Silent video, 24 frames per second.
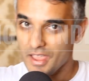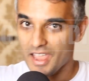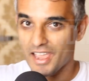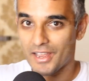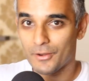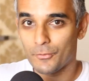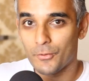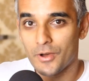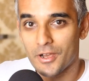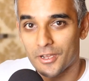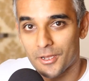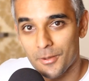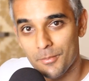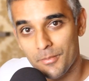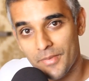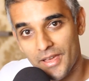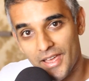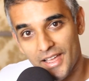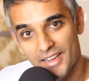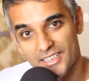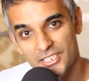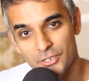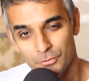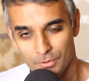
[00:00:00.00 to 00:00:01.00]
and welcome
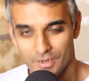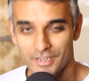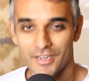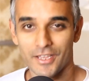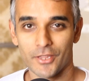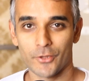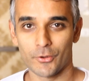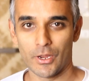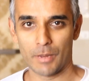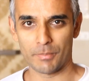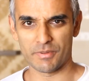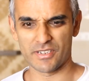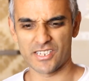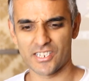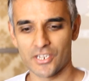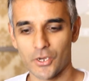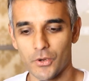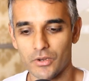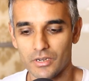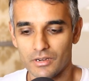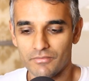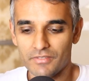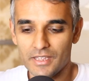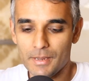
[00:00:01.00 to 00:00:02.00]
back to another
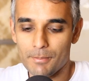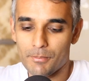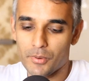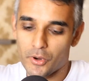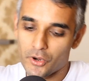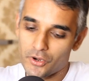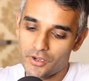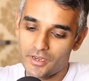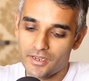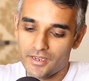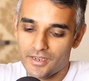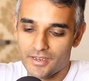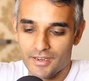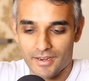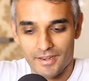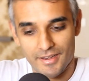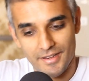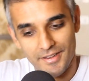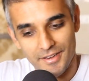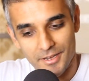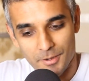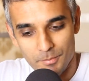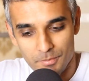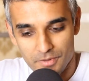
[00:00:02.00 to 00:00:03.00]
episode of the Birdy
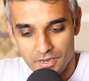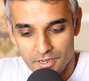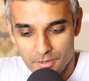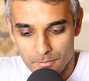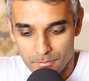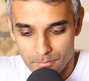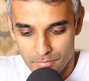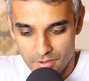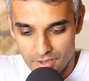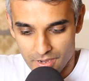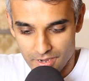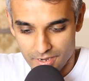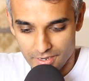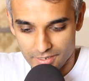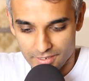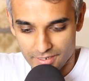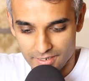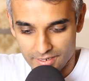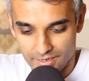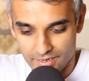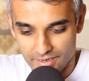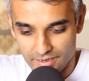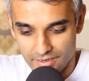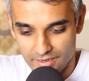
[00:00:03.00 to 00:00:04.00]
Num Num
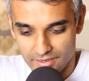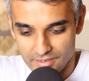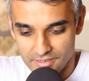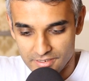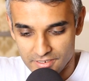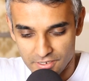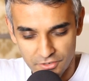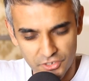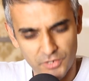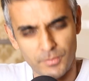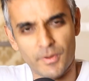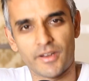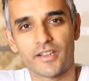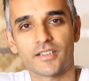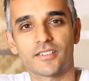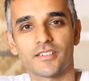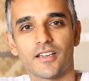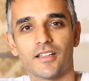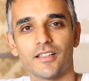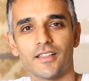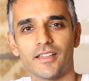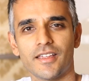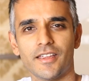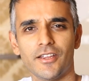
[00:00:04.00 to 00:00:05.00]
podcast. Sanjay
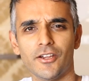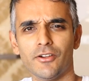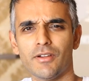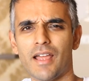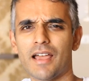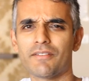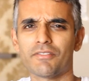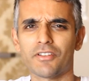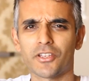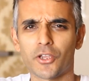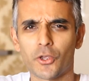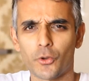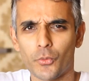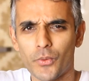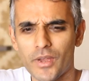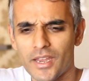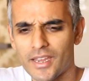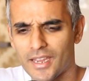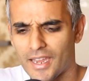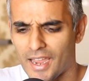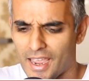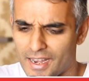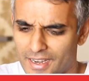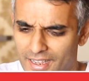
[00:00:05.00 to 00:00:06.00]
Manaktala here, having a good
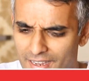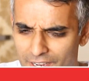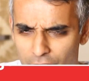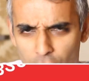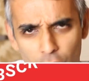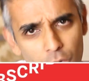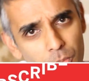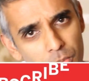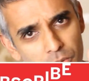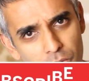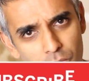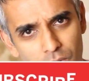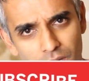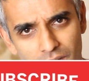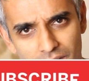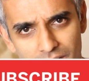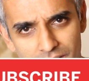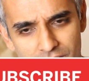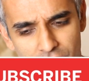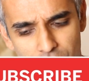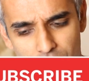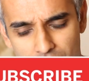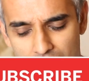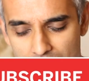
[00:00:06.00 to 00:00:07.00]
week, and I hope you
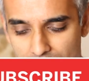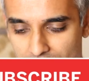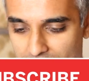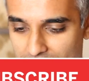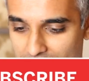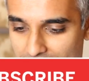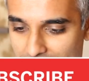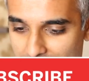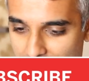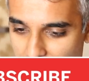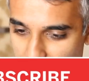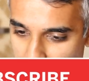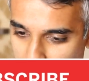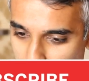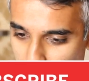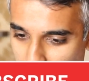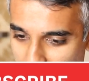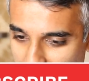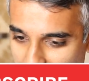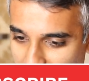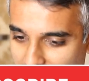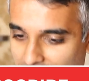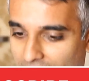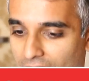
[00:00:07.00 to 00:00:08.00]
guys are having a good
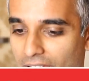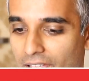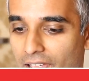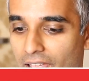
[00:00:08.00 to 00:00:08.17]
week.